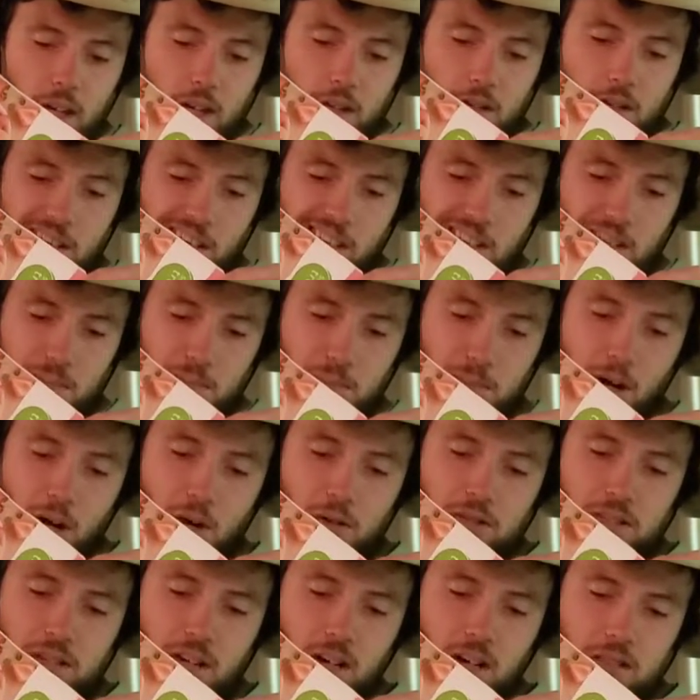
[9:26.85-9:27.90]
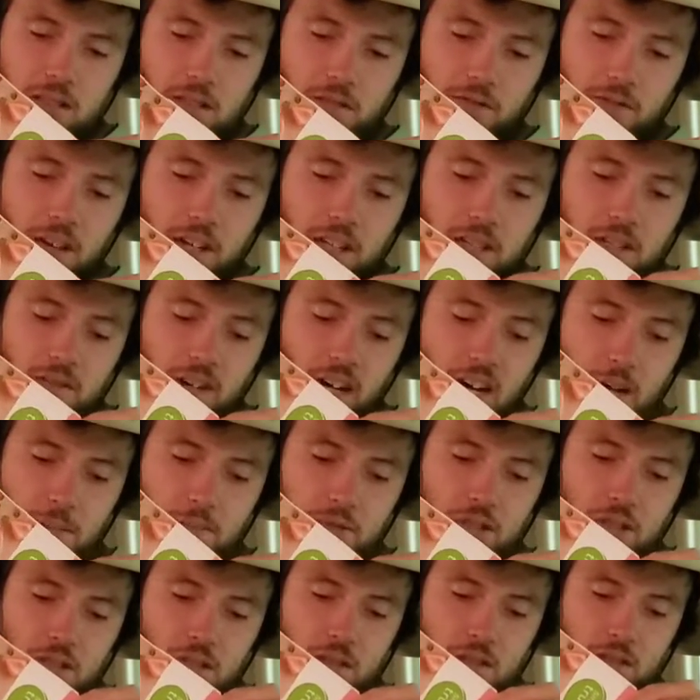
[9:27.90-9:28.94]
They're not the most cost-effective
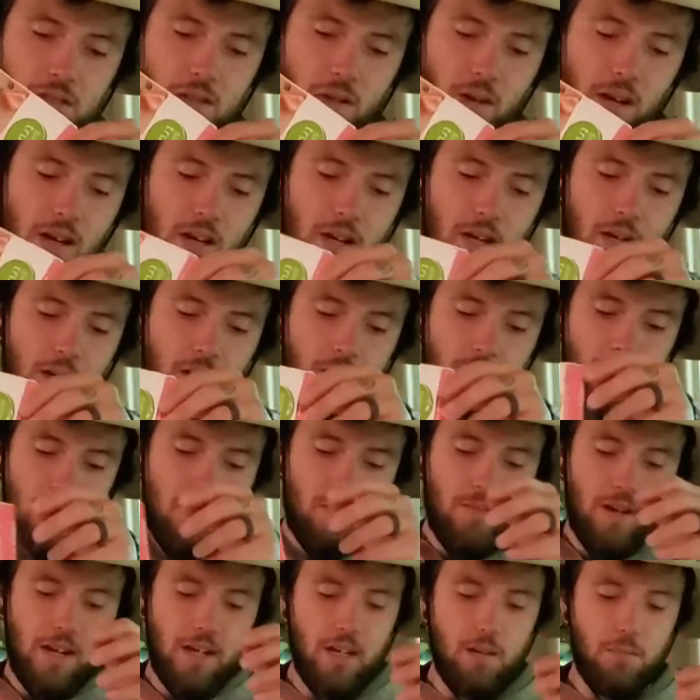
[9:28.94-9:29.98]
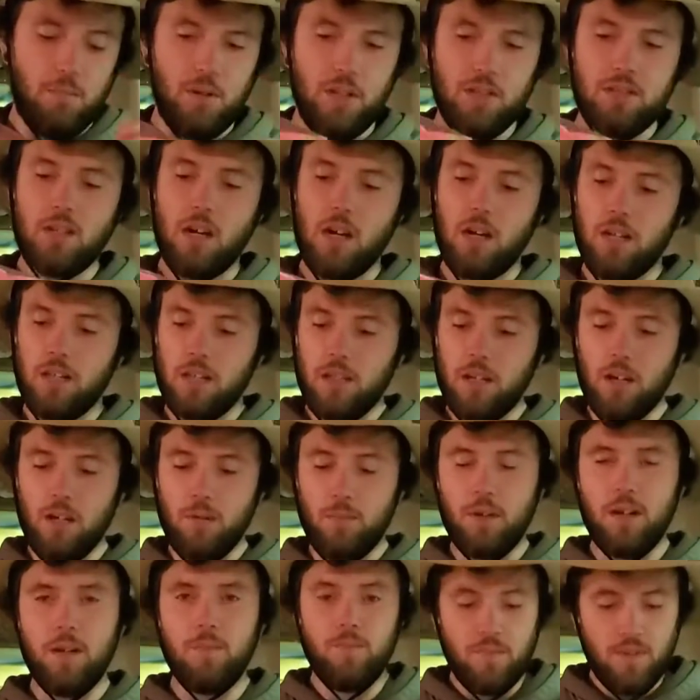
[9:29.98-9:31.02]
option, so I'm not going to put a ton in there,
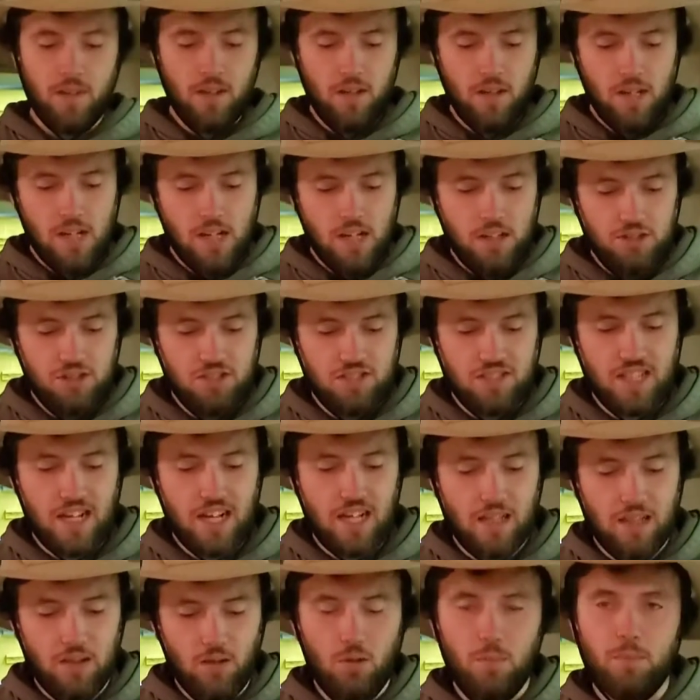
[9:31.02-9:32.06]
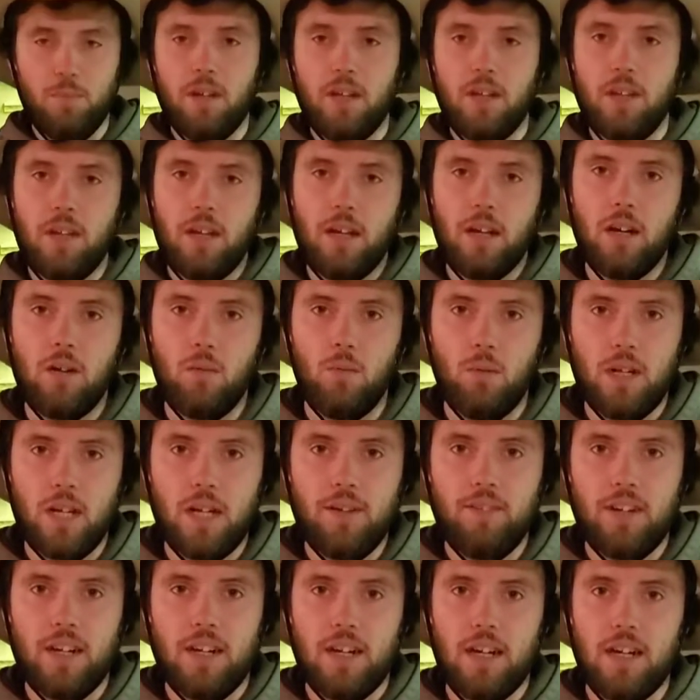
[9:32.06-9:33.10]
but just that little bit there will
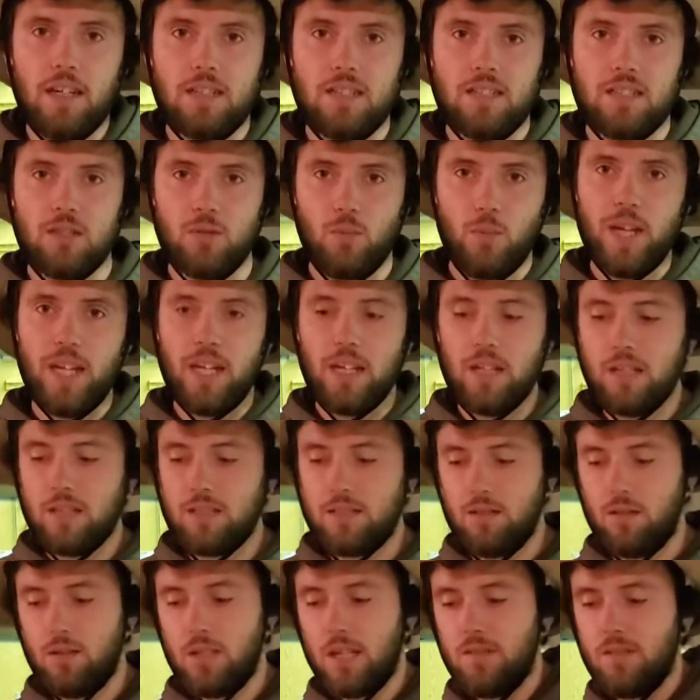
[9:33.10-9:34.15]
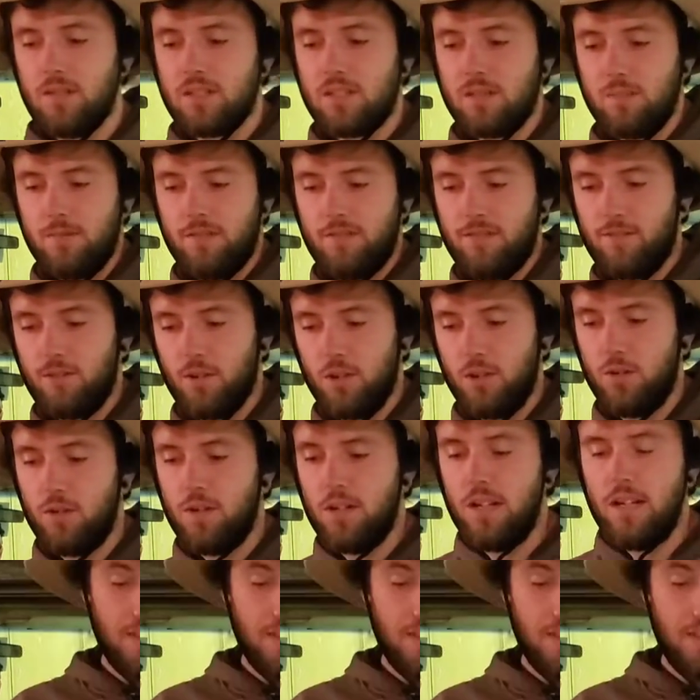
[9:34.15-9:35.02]
give it a nice sweetness. It'll give you some fruit.